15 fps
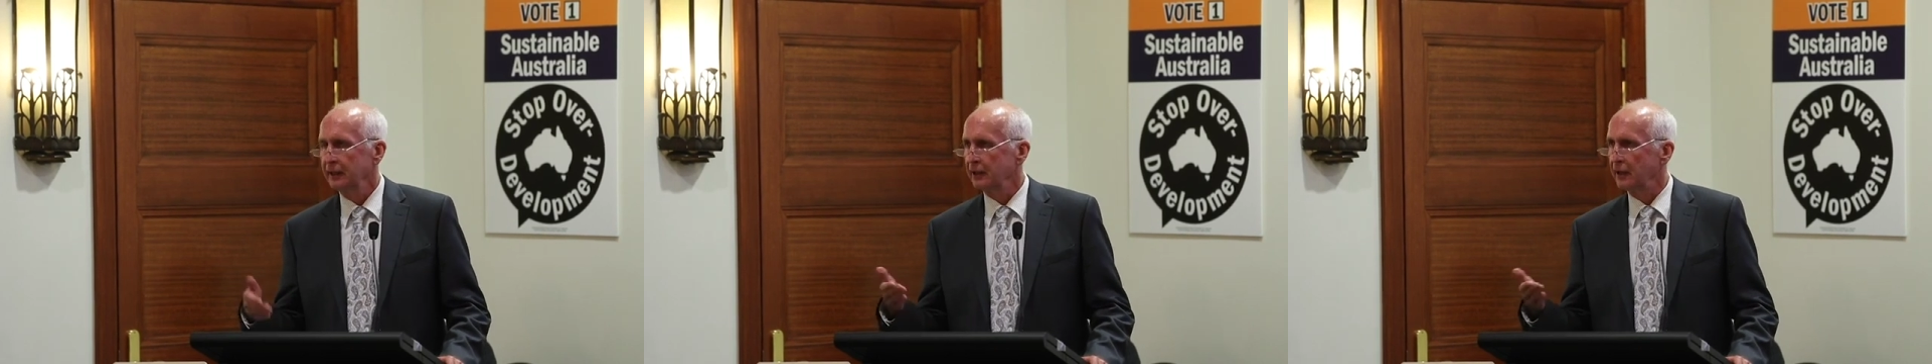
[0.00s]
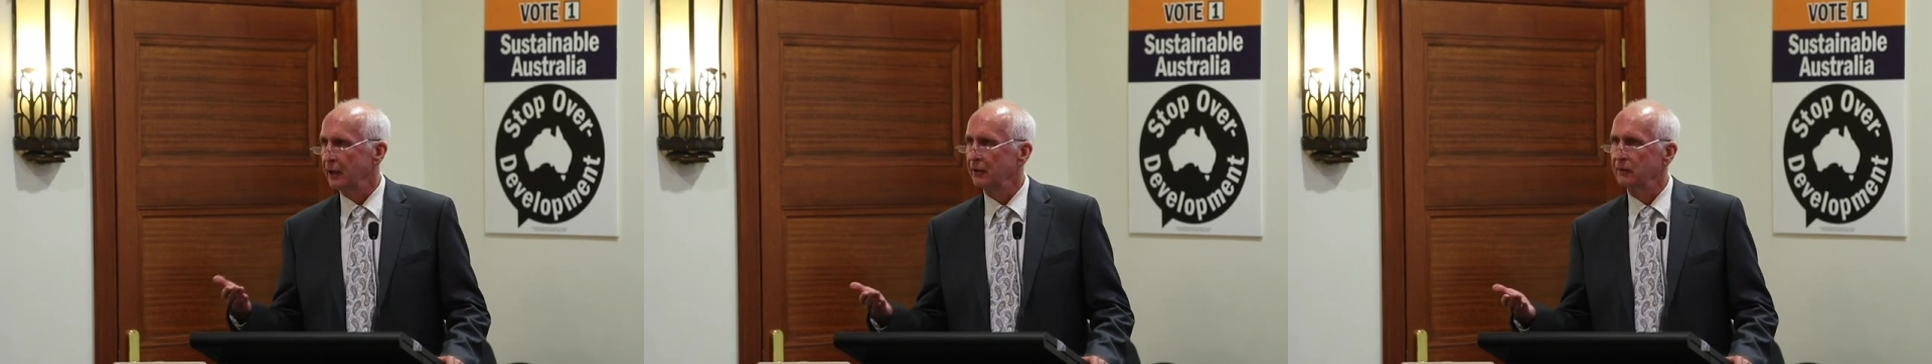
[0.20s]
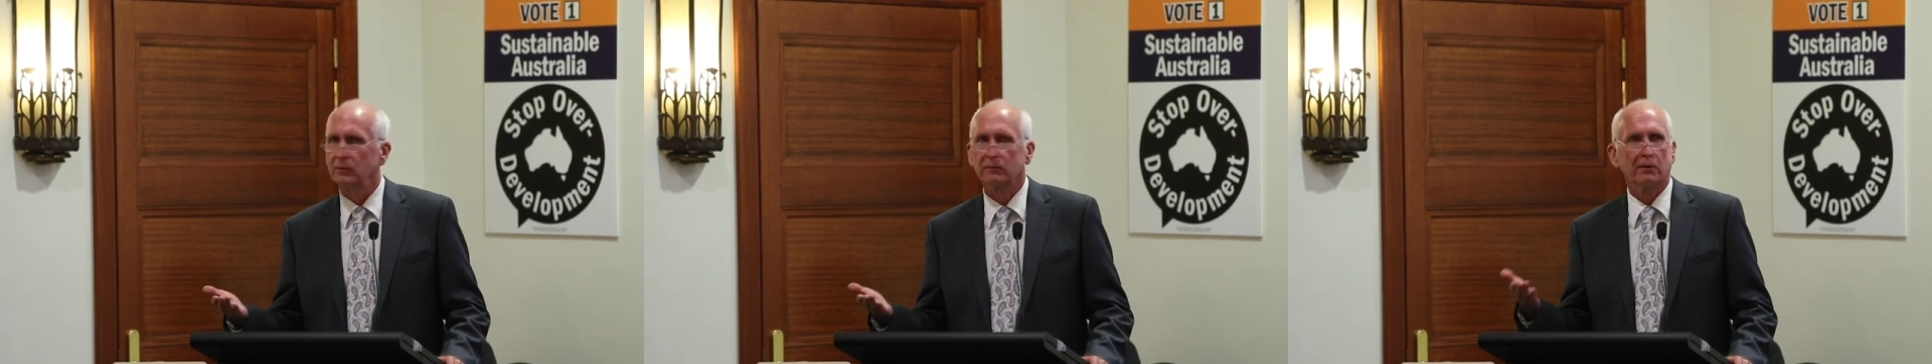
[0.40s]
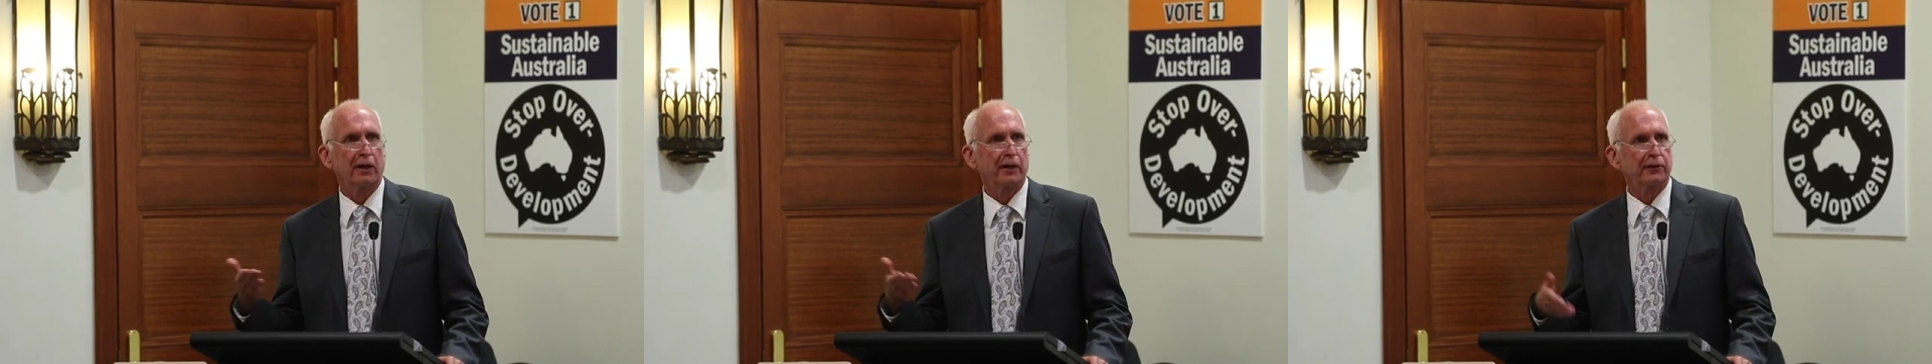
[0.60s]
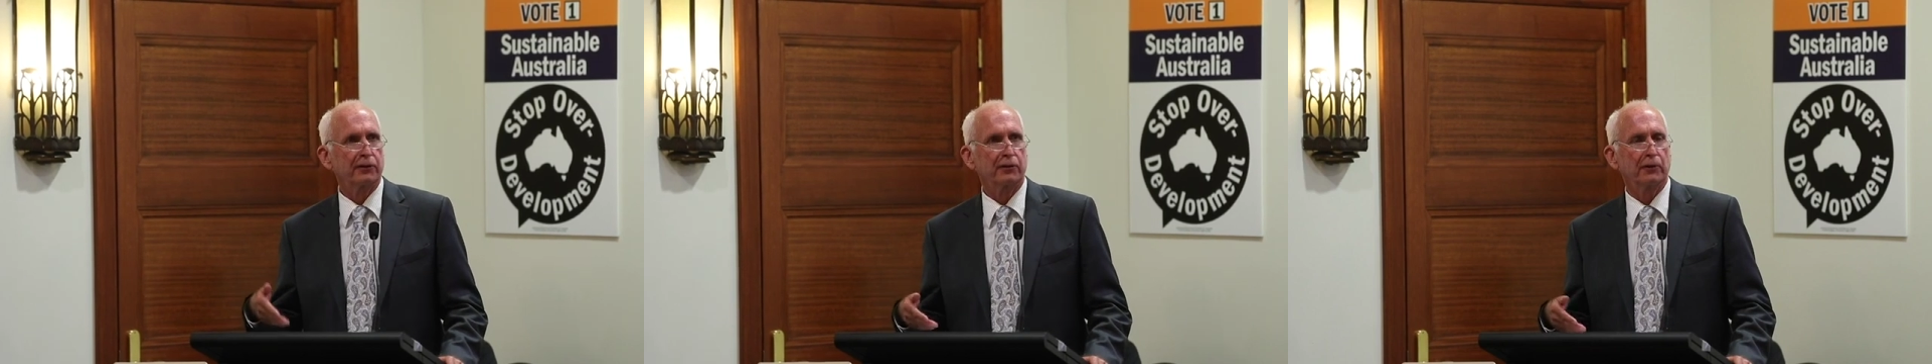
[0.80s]
you know,
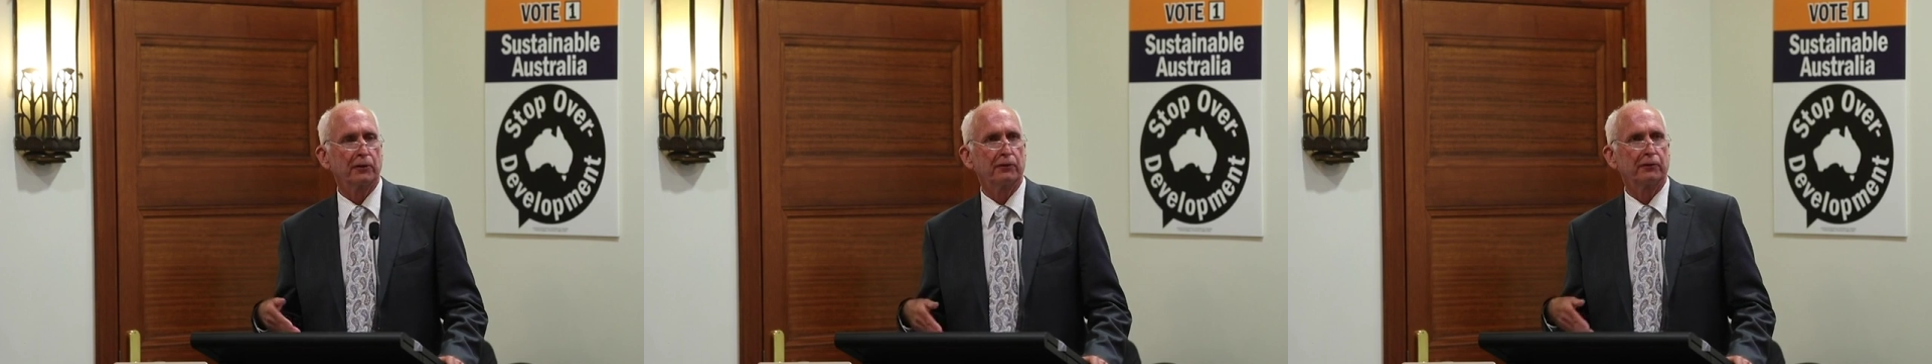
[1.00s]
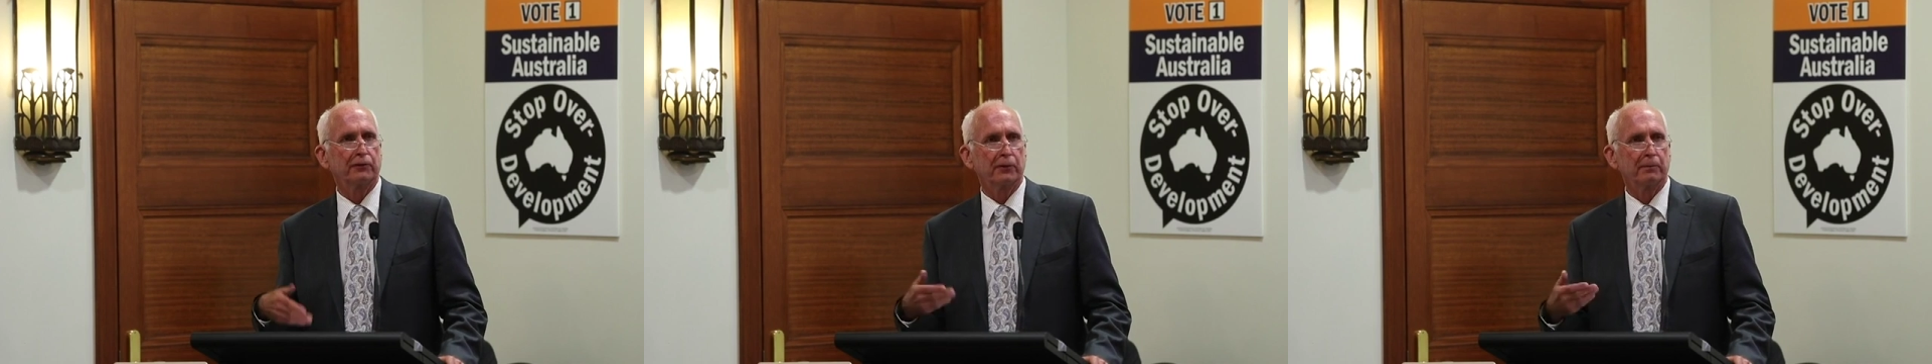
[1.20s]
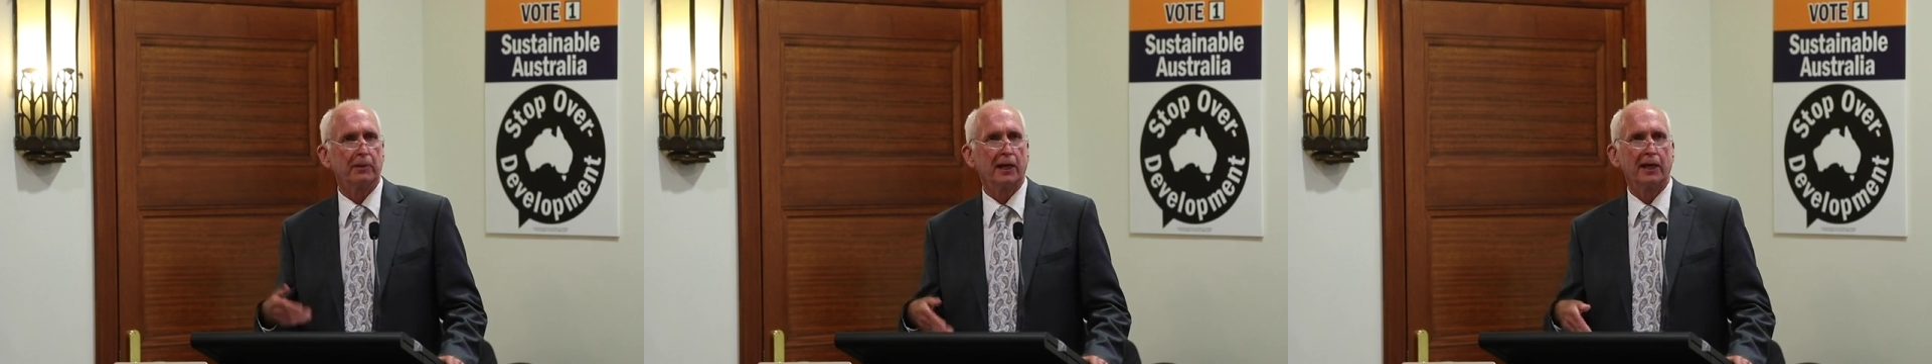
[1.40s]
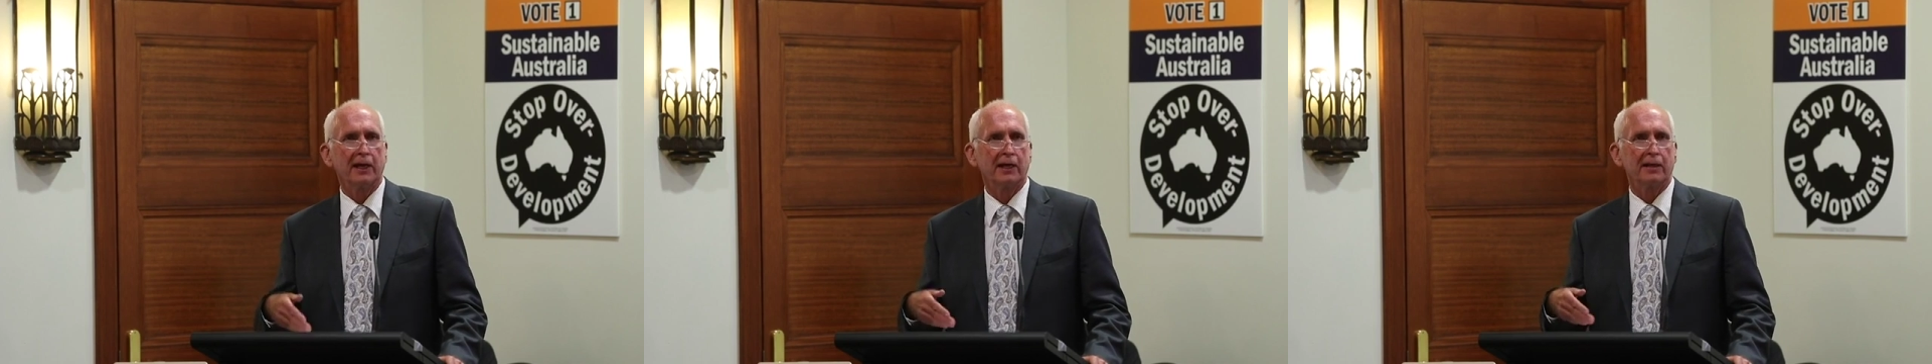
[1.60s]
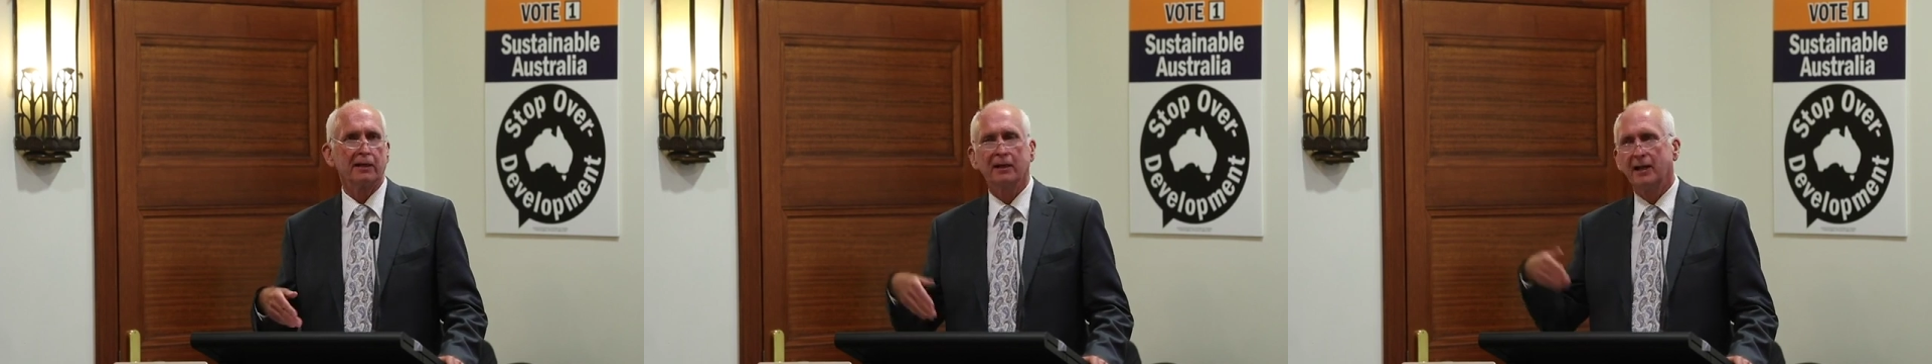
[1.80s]
right through from
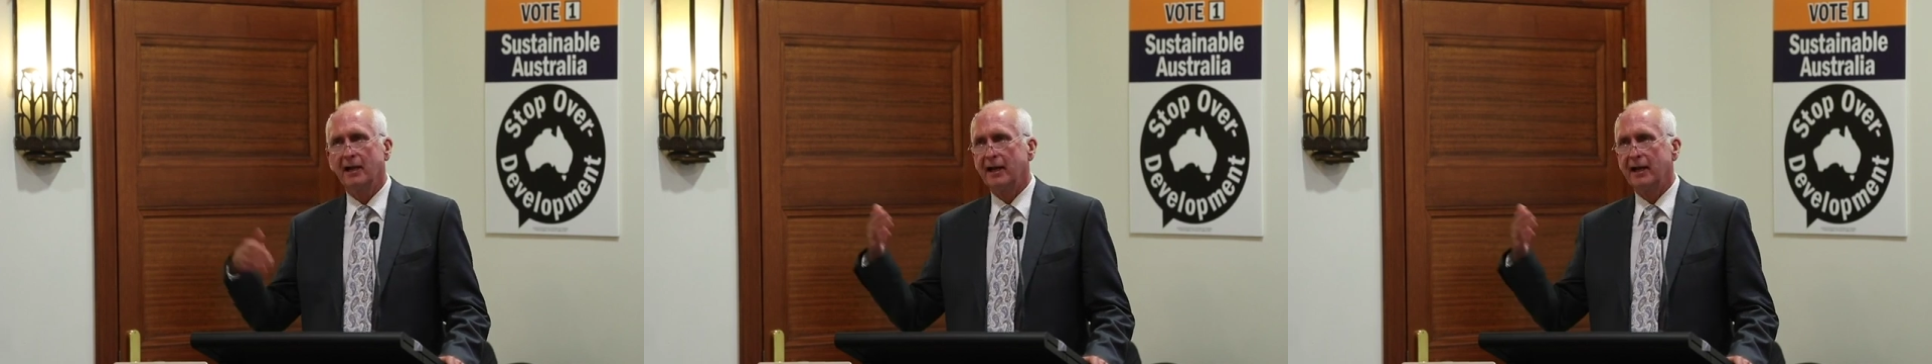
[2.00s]
here